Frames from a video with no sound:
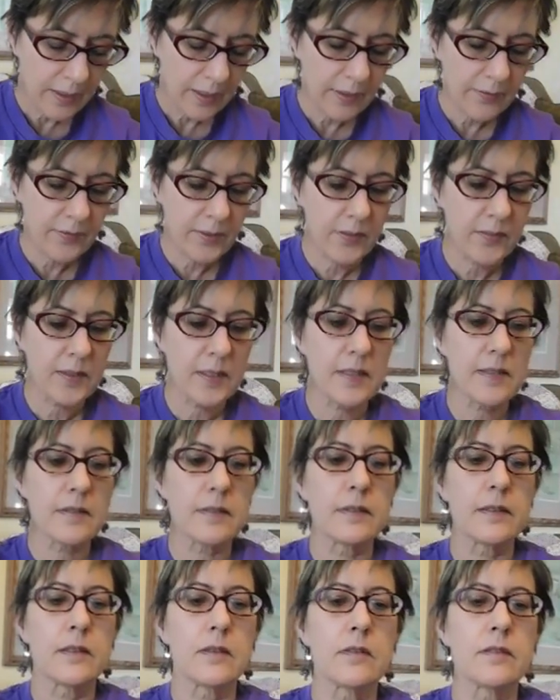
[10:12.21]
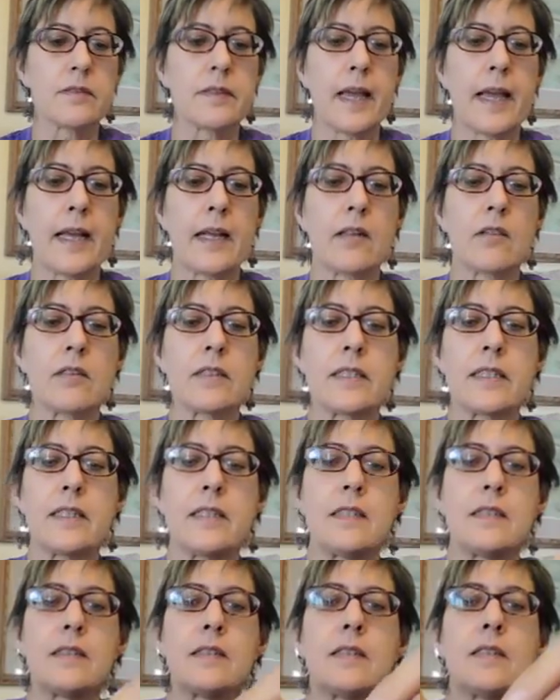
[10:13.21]
And then these little dangly
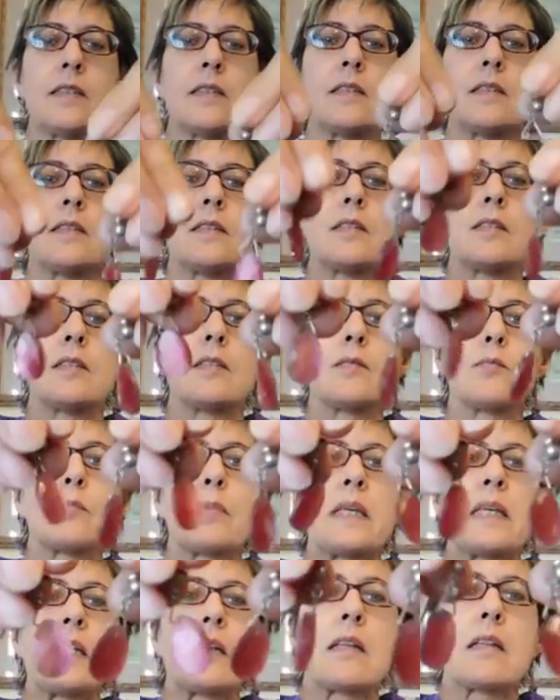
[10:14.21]
pink